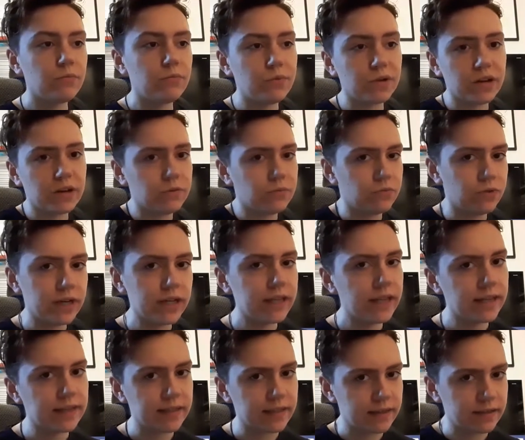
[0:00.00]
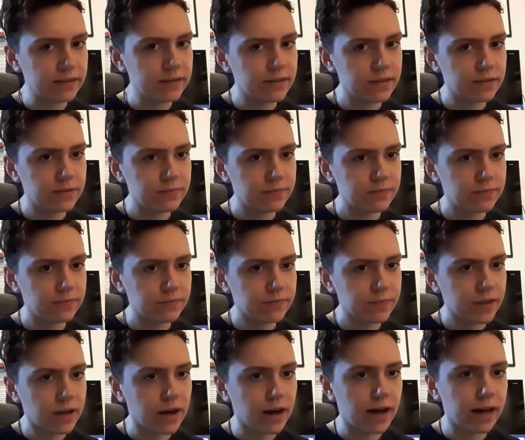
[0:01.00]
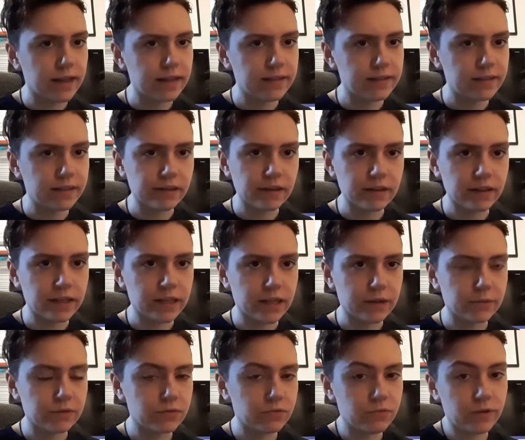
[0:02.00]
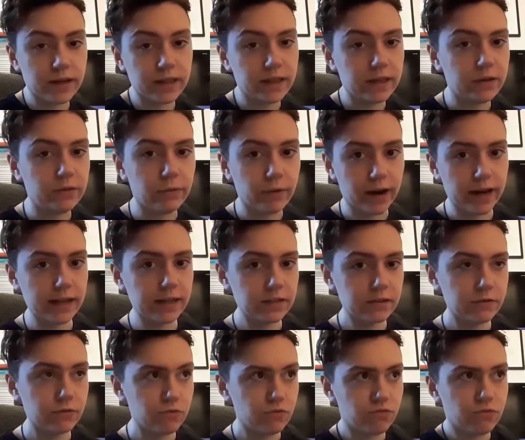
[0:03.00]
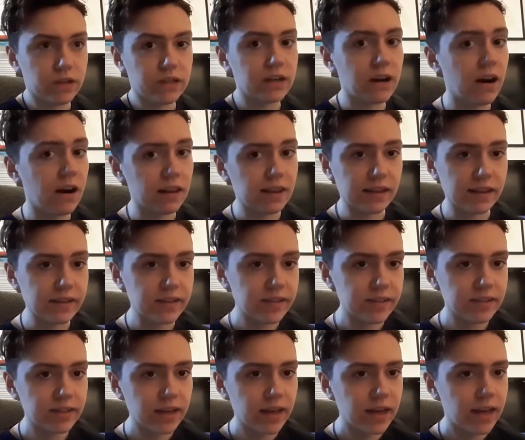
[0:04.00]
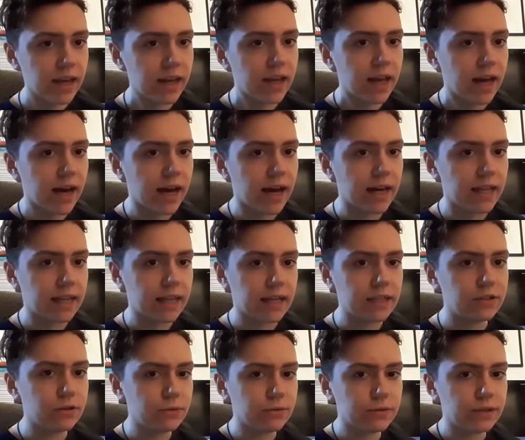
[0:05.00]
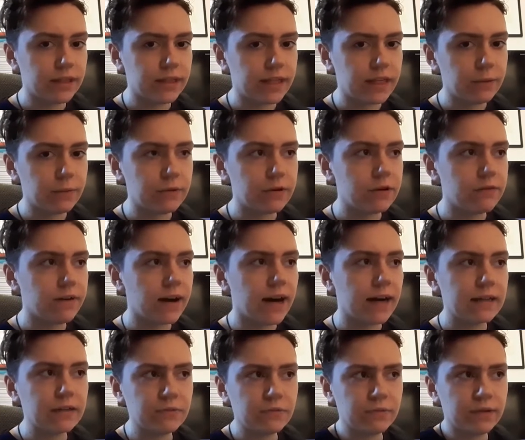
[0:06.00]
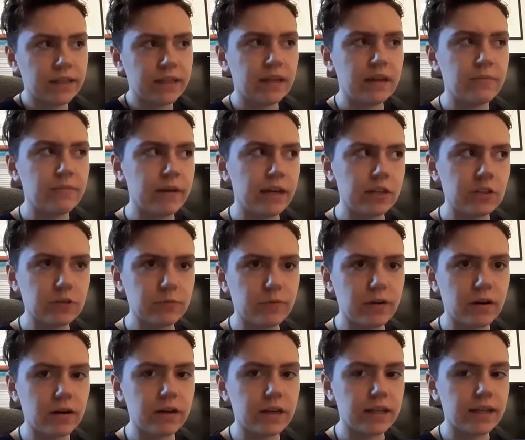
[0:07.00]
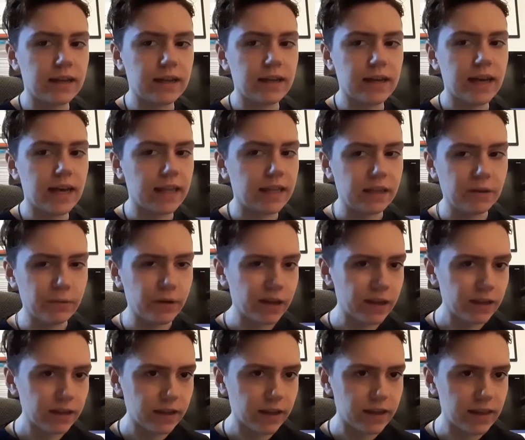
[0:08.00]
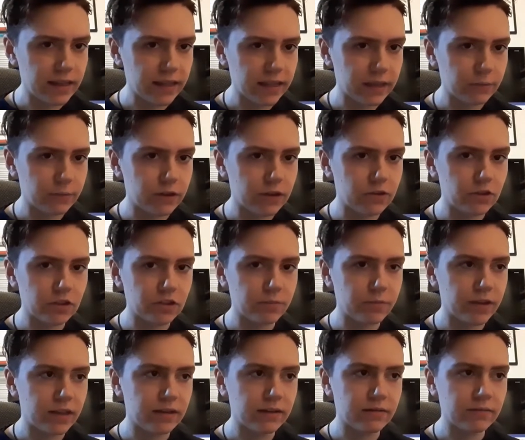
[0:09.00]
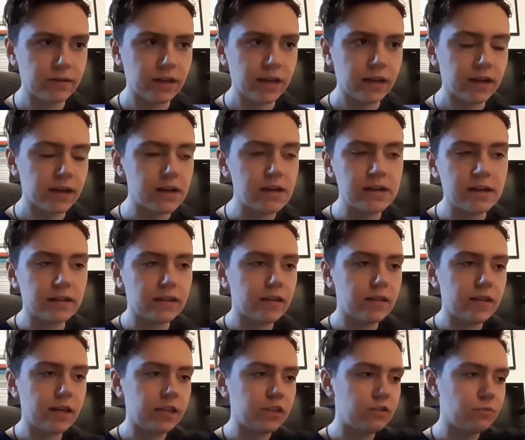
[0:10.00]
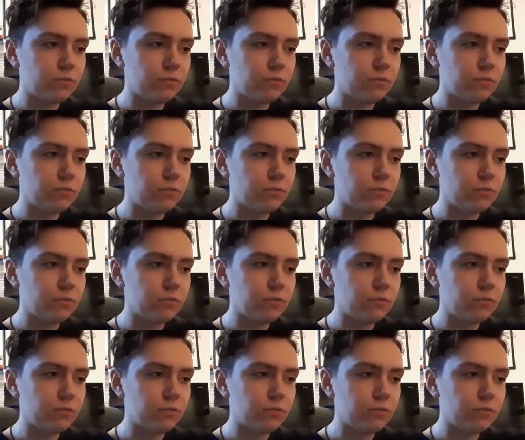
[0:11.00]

but it really didn't. I still think it was really great regardless, and I don't think he would have had really a major part in it anyway. I think it would have just been another thing